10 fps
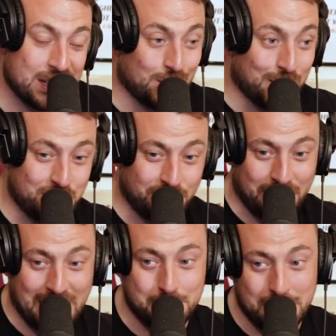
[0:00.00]
nicer
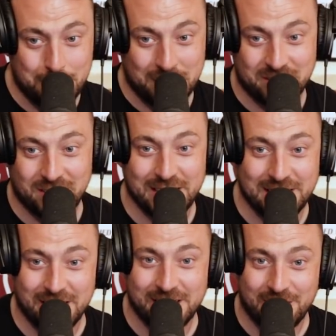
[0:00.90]
van, maybe a
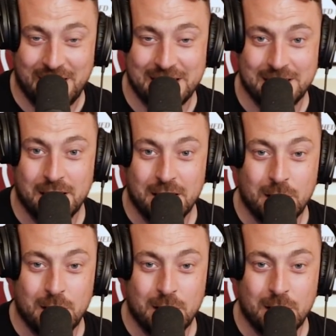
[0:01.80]
sign on it or anything.